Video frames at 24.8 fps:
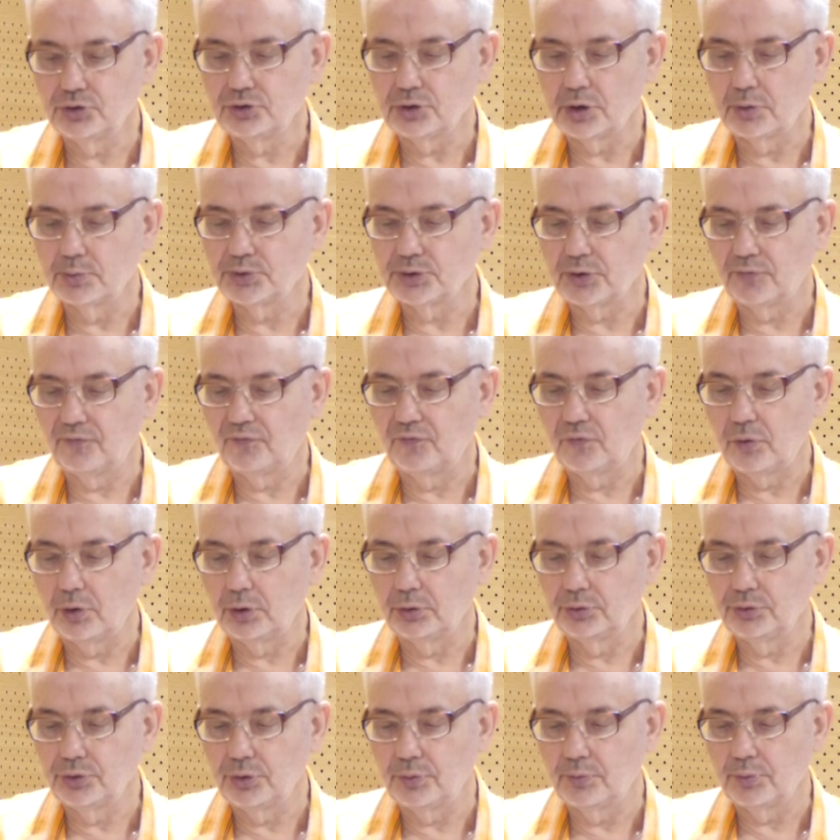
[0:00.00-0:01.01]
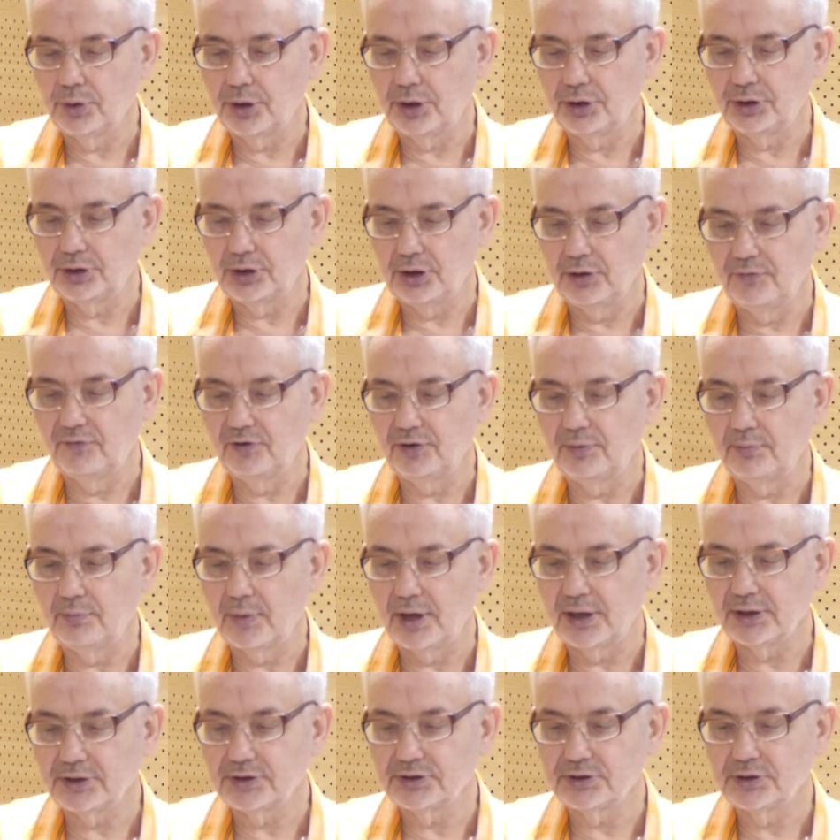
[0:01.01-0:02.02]
terms of volume and even
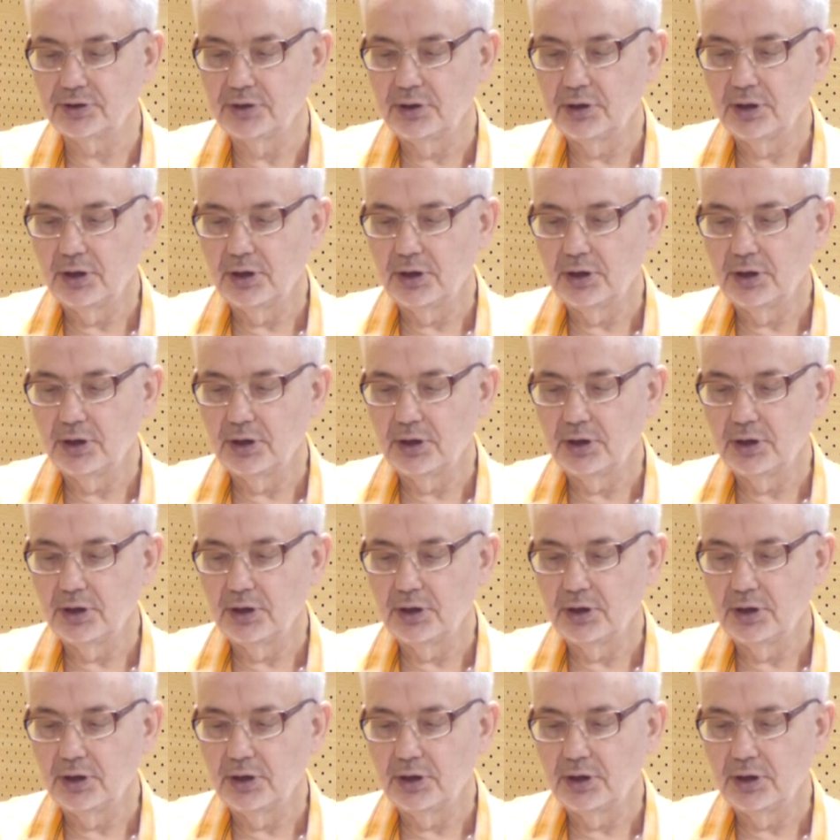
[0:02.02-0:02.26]
mass,